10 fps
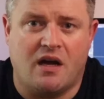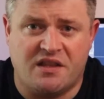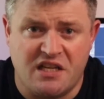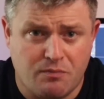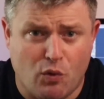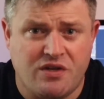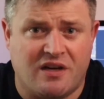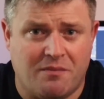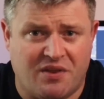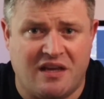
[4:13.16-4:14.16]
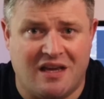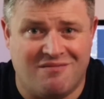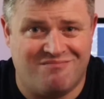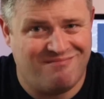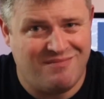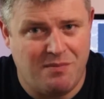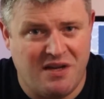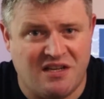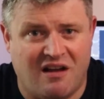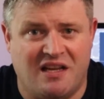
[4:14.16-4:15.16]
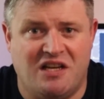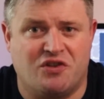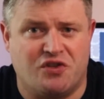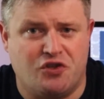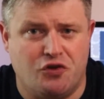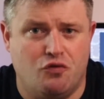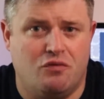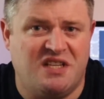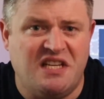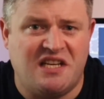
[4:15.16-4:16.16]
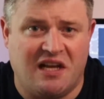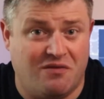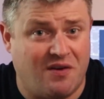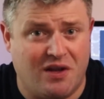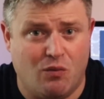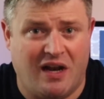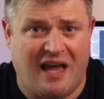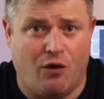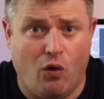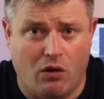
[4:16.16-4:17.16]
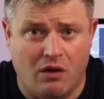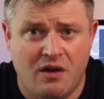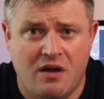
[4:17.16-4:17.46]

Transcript: At this point, I am thinking maybe DALL-E doesn't do detail very well at all.